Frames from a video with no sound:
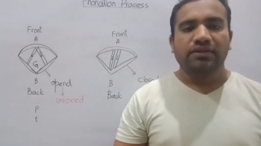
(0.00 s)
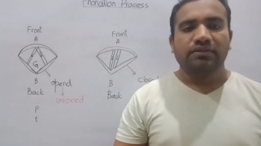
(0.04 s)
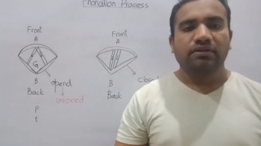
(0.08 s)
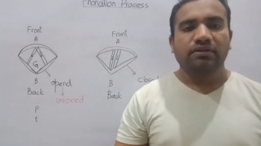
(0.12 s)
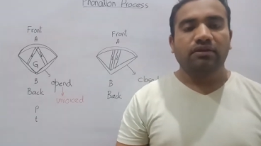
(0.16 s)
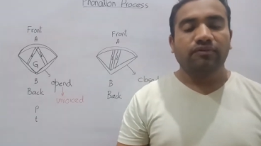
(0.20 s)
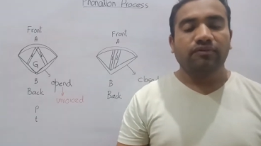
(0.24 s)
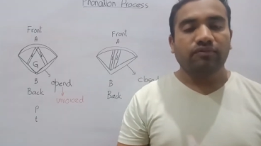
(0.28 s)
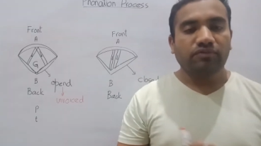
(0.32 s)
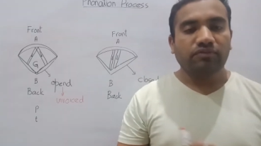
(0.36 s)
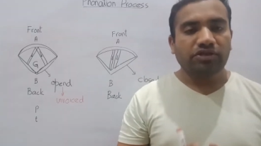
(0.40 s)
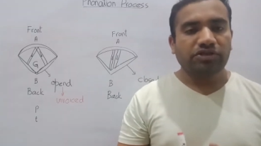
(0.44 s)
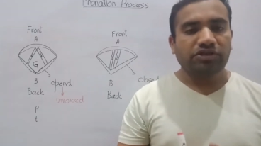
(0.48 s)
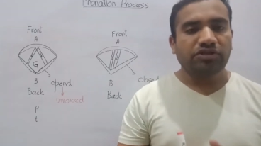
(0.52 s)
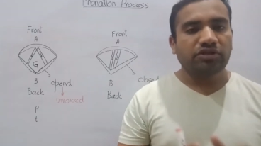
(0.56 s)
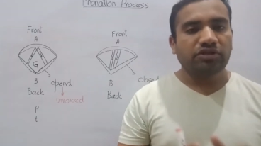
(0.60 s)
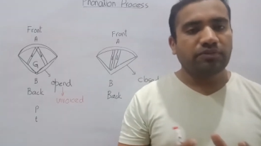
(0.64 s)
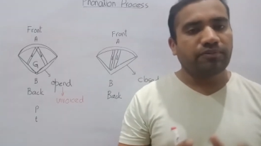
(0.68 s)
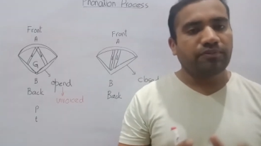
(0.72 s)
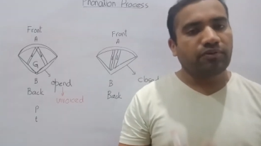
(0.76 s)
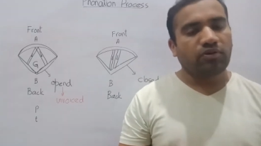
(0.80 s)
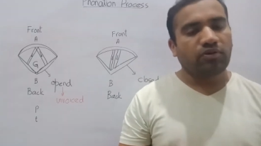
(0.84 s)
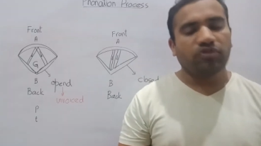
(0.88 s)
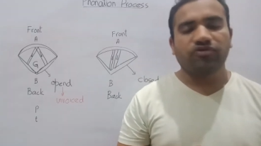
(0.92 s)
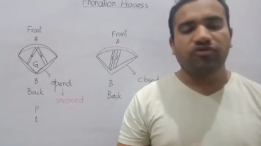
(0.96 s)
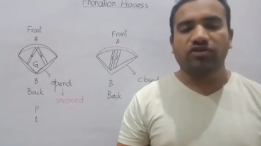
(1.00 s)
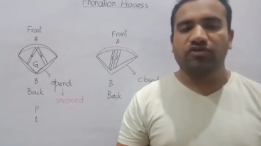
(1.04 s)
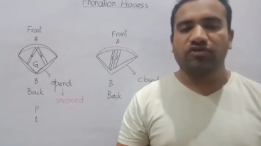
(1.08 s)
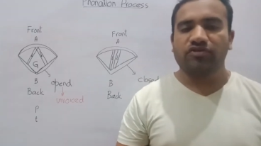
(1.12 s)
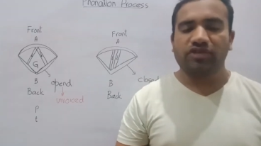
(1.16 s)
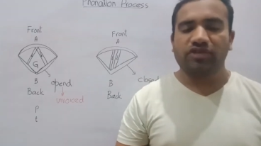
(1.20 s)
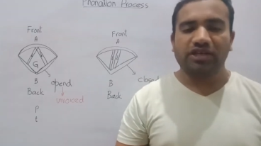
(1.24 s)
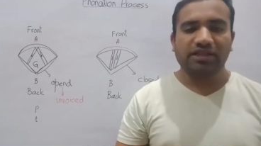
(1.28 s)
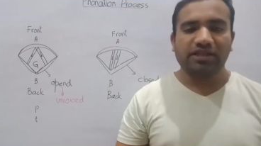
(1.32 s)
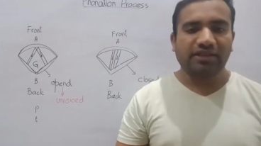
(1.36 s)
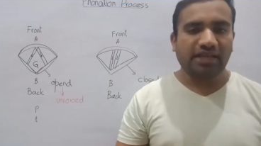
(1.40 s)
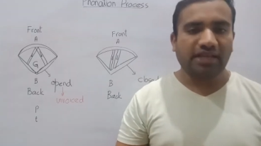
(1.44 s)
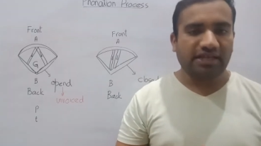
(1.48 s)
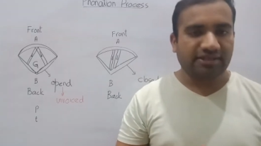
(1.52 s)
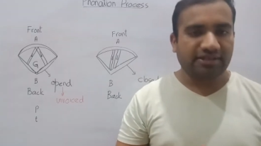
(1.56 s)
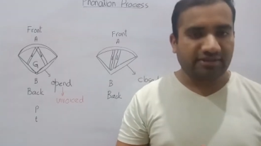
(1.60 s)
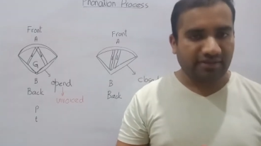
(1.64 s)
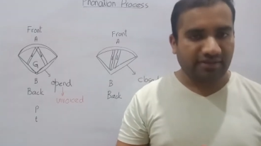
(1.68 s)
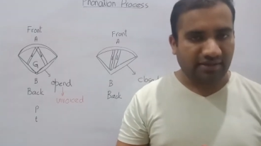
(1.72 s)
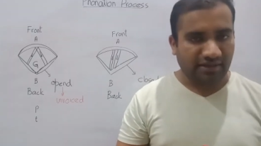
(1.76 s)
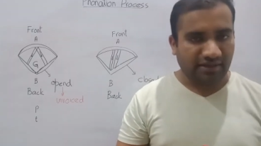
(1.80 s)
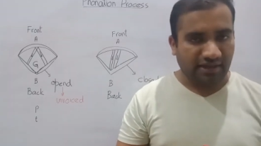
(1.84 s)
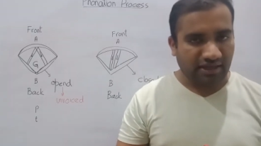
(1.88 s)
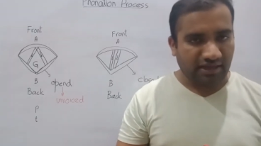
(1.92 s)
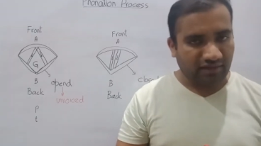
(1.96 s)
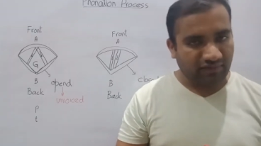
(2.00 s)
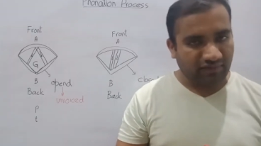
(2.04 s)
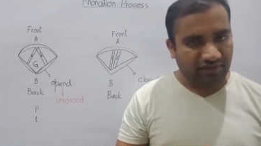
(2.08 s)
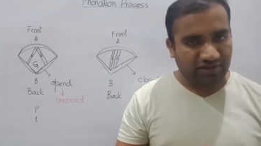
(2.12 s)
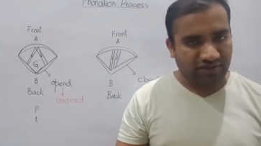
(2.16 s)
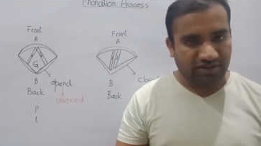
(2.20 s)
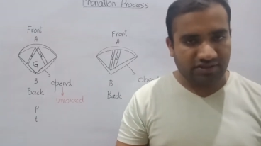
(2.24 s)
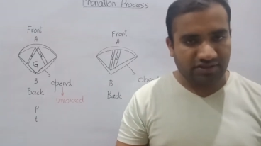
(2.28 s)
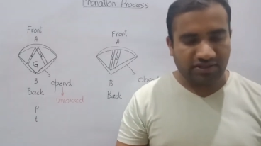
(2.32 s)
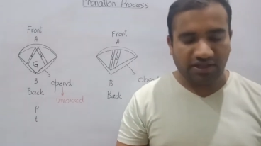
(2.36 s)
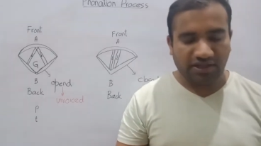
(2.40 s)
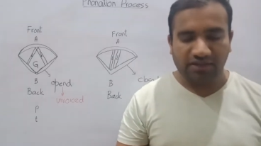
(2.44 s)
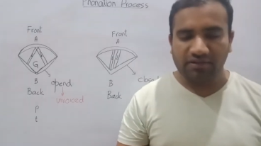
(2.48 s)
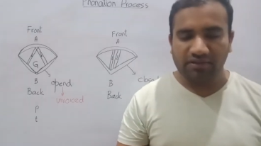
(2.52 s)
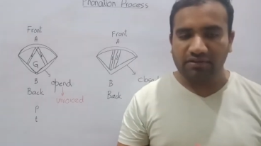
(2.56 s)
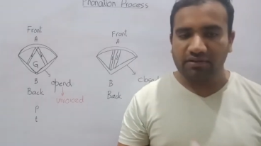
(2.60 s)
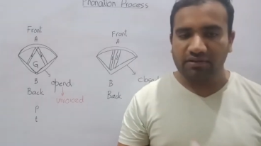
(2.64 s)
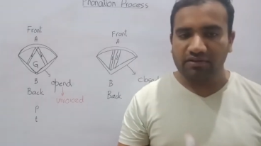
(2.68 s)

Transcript: the phonation process in natural language,